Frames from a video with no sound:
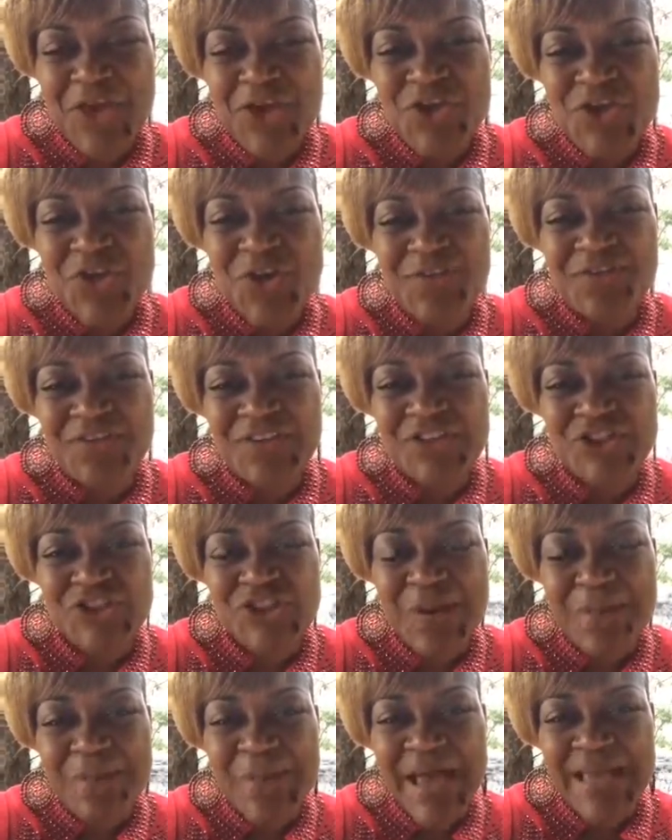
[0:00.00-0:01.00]
your
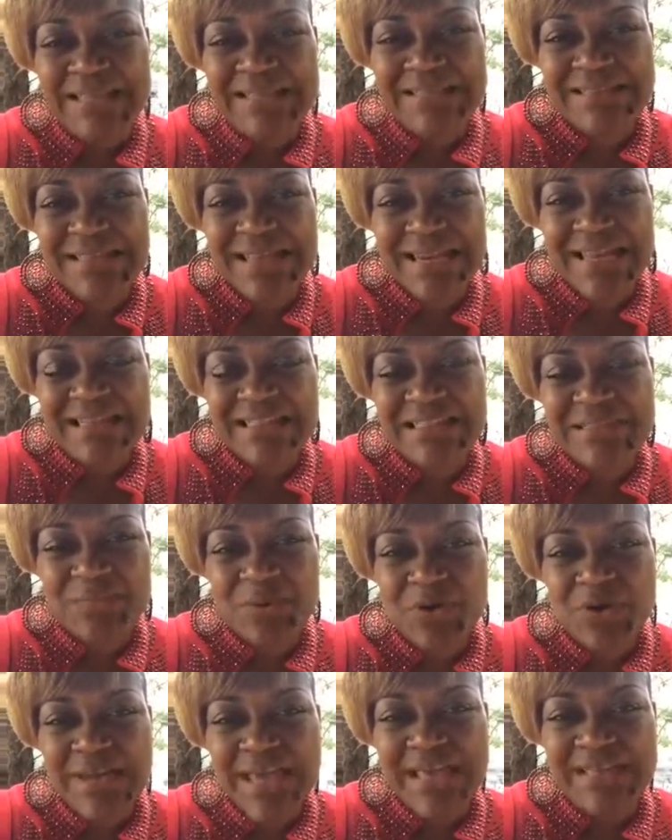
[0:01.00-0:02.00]
vision and mindset
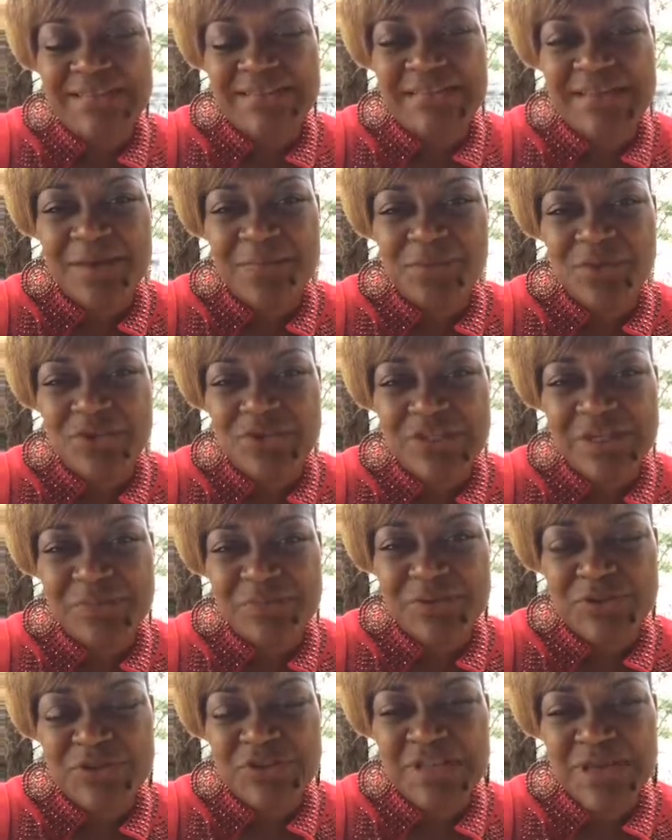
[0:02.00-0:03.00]
expert at w
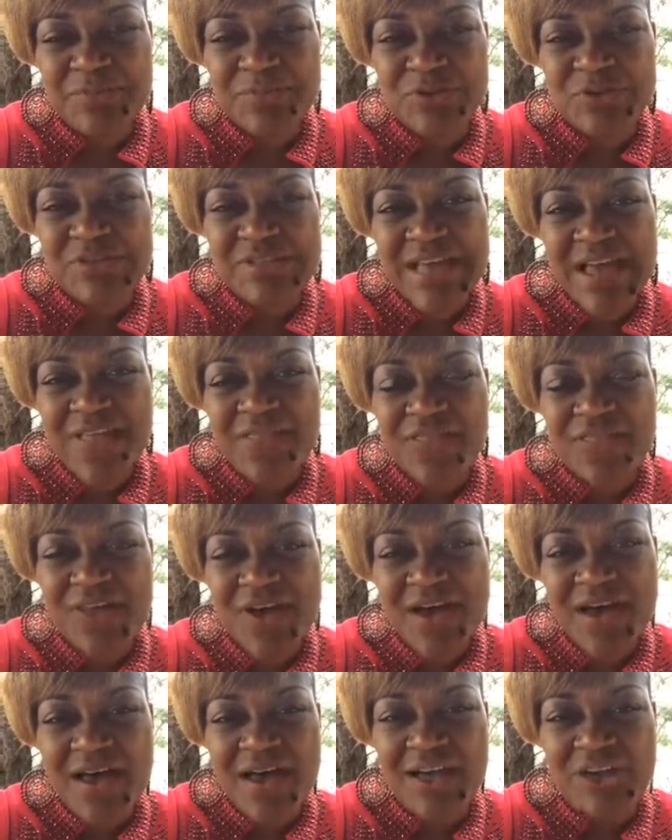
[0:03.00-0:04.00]
w w dot
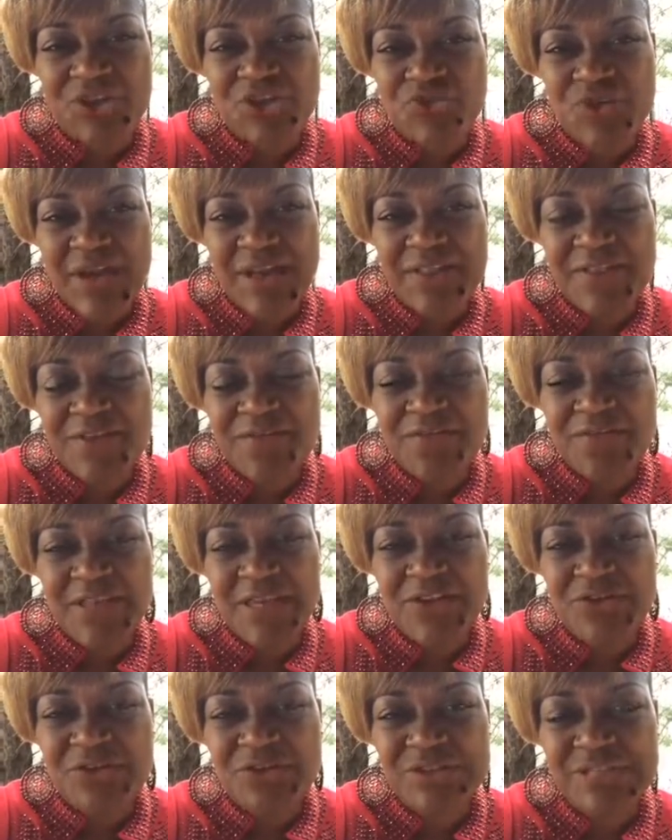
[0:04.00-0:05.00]
the attractive
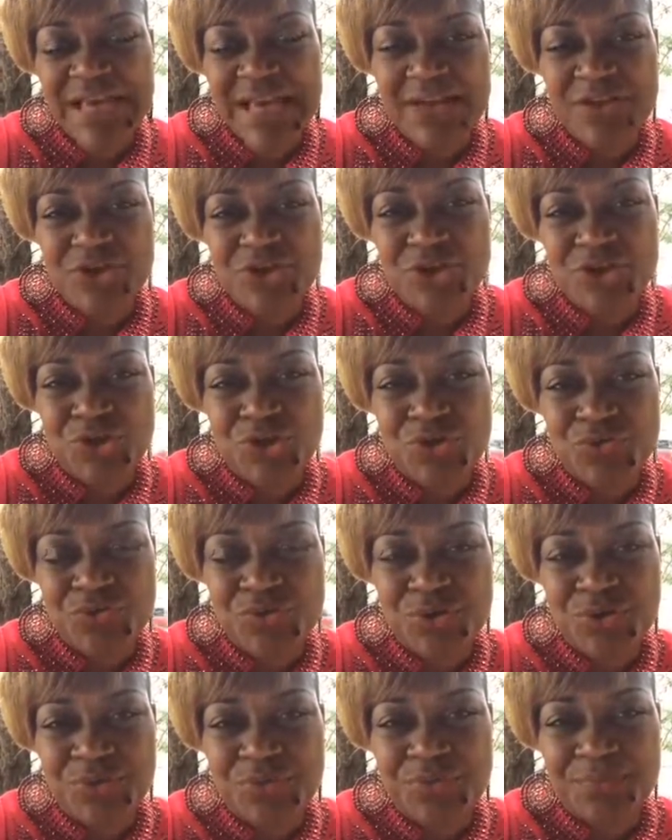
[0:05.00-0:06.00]
thinker dot
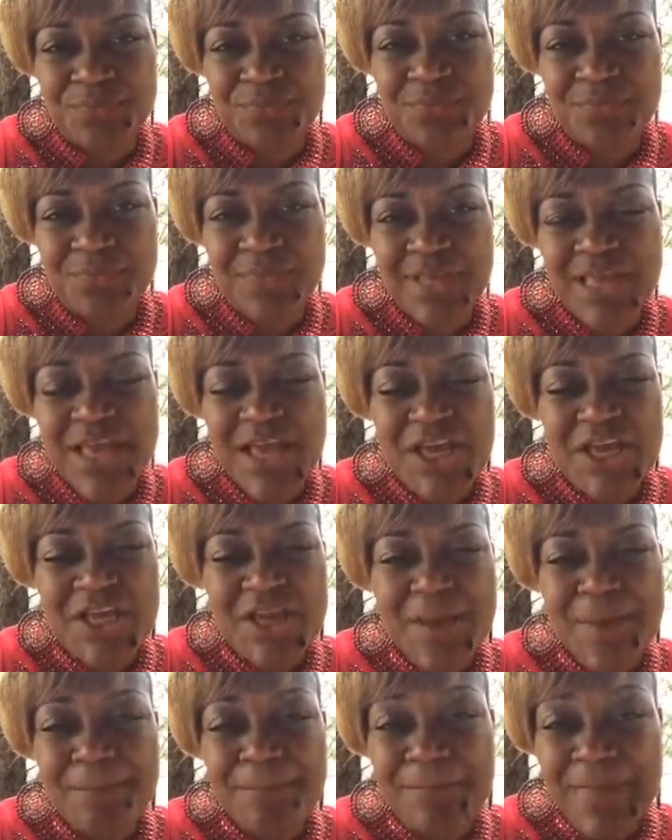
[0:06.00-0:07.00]
guru.
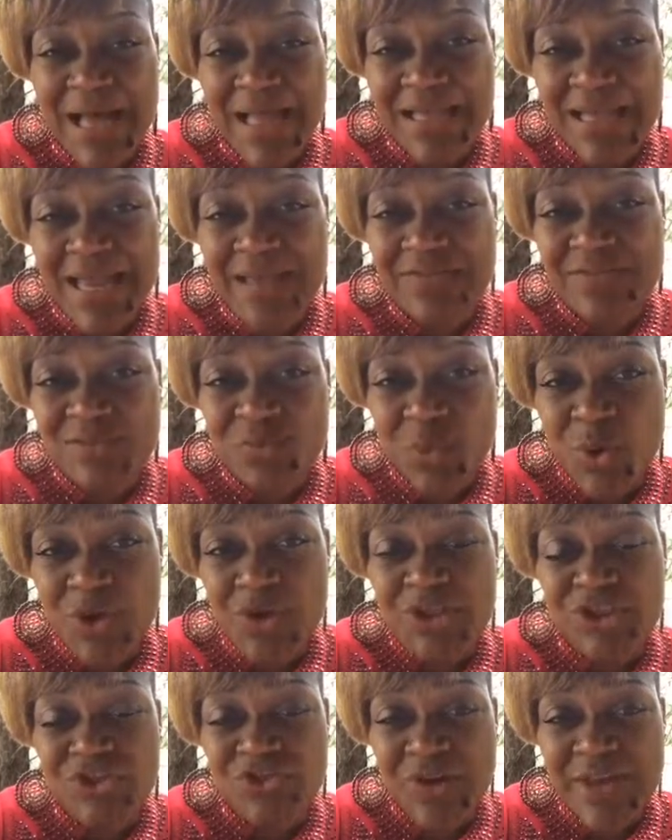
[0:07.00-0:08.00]
My life's
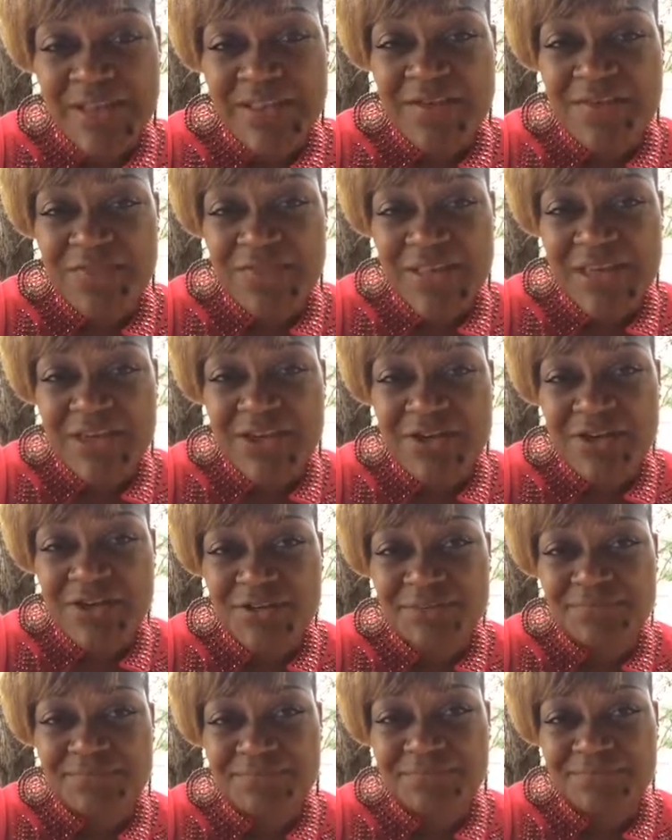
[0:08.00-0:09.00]
work, attractive thinker,